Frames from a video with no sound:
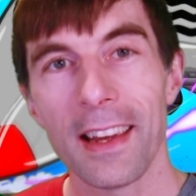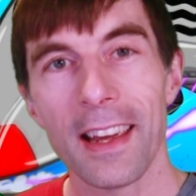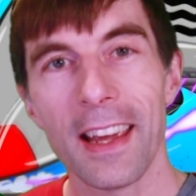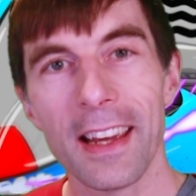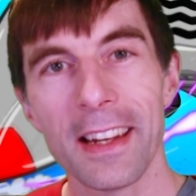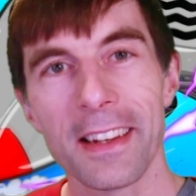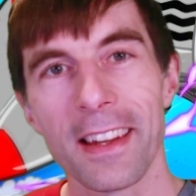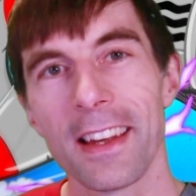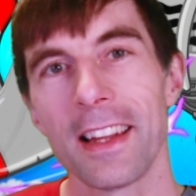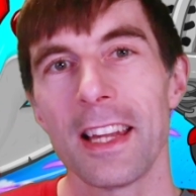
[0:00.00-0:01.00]
and
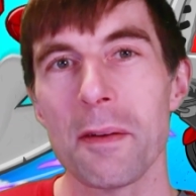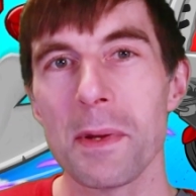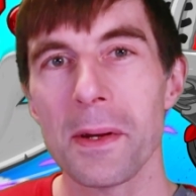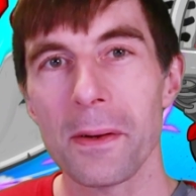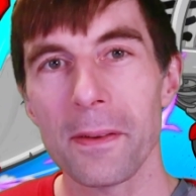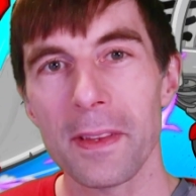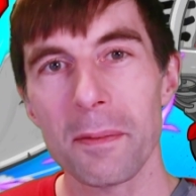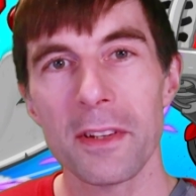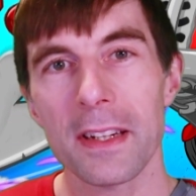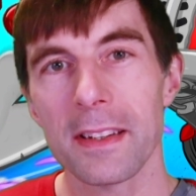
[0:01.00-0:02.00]
let me know the
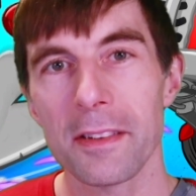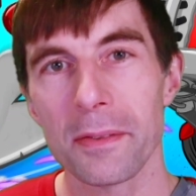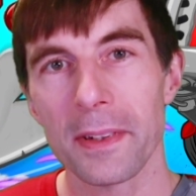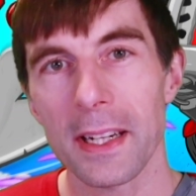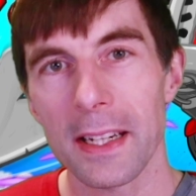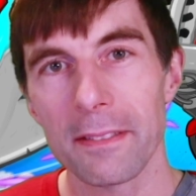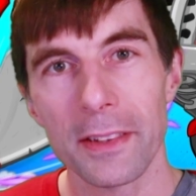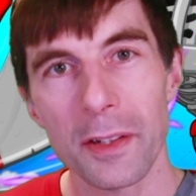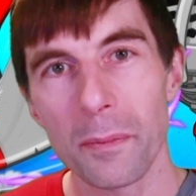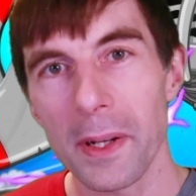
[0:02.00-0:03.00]
objectives were kind of
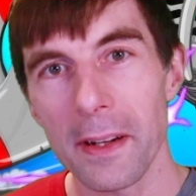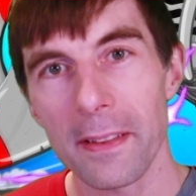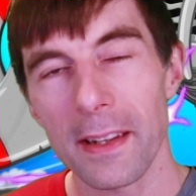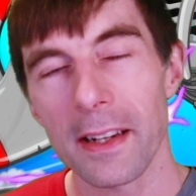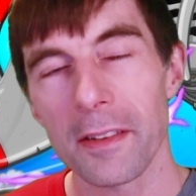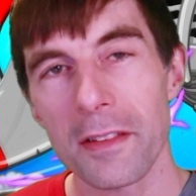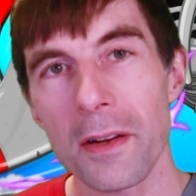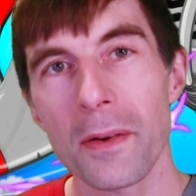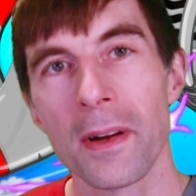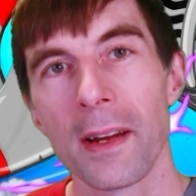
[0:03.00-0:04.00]
looking weird there,
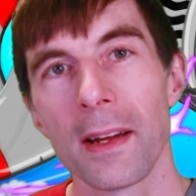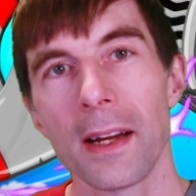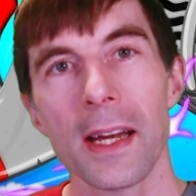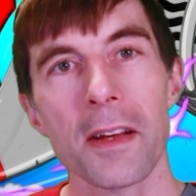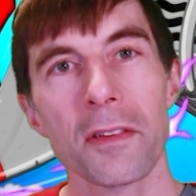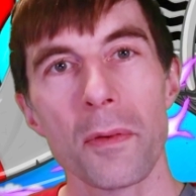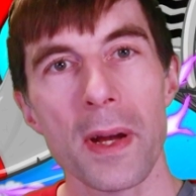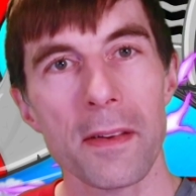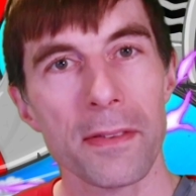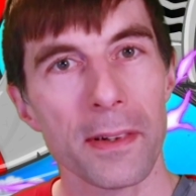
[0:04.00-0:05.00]
so I also
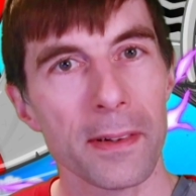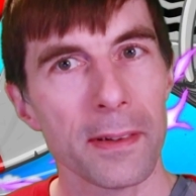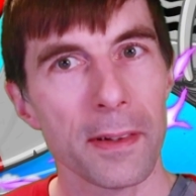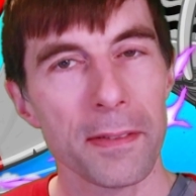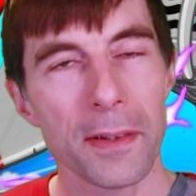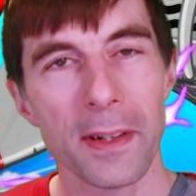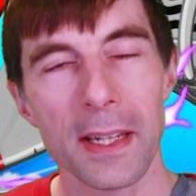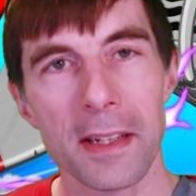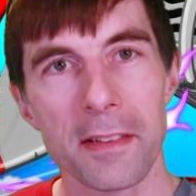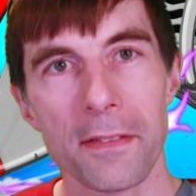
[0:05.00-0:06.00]
went for a few
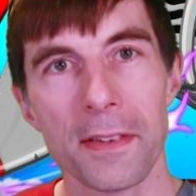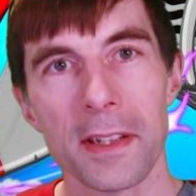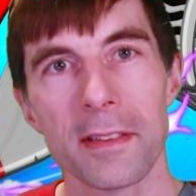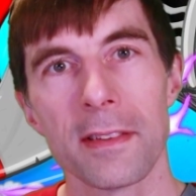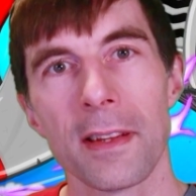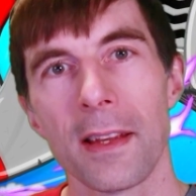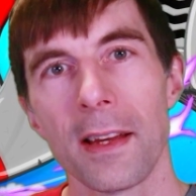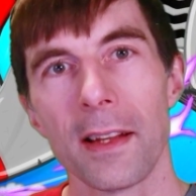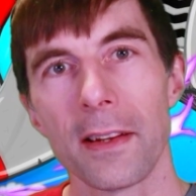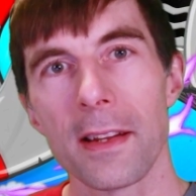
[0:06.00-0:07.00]
days to fix
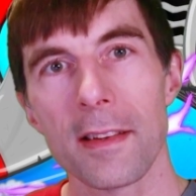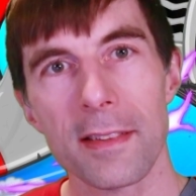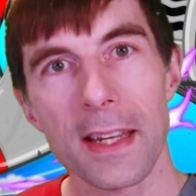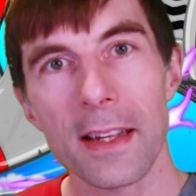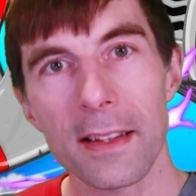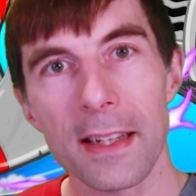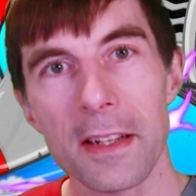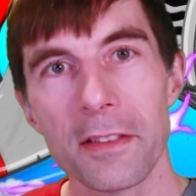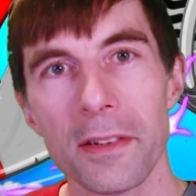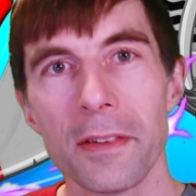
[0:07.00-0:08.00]
a lot of the scaling
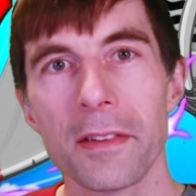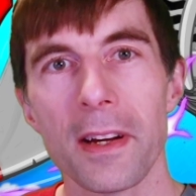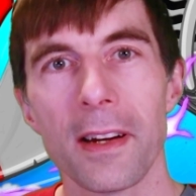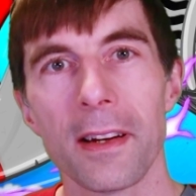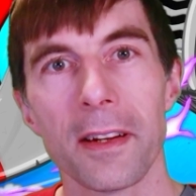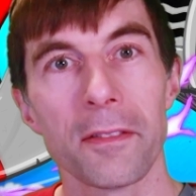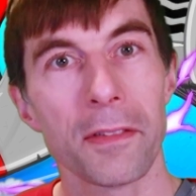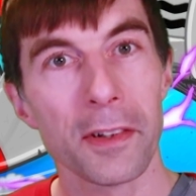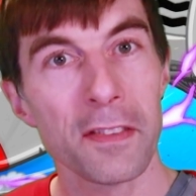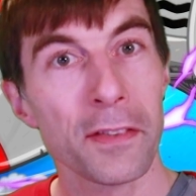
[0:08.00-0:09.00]
issues on
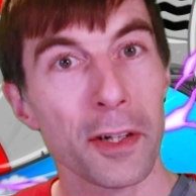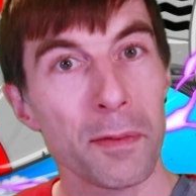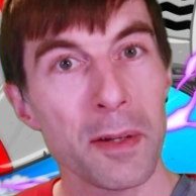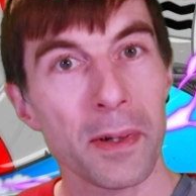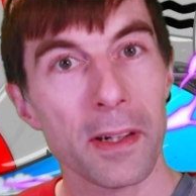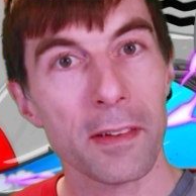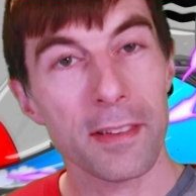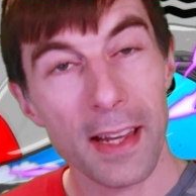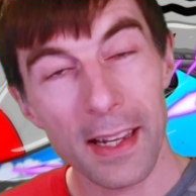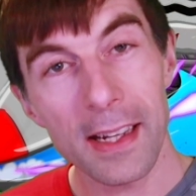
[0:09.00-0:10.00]
1440p
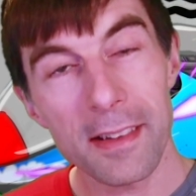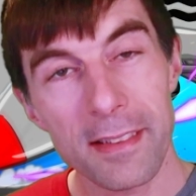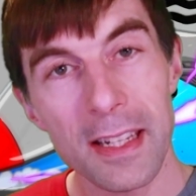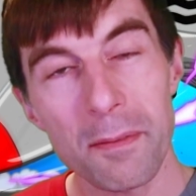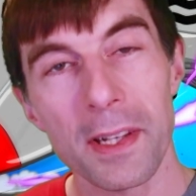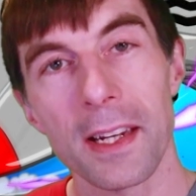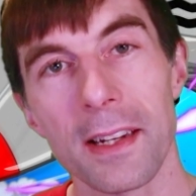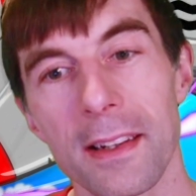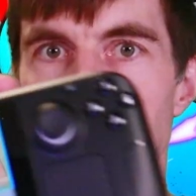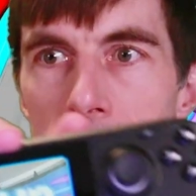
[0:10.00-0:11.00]
monitors and Steam
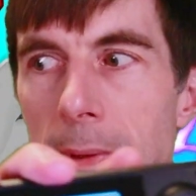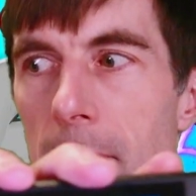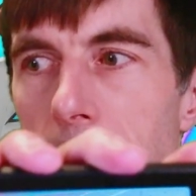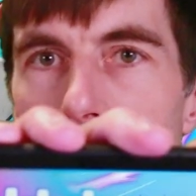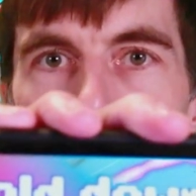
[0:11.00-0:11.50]
Deck. Here we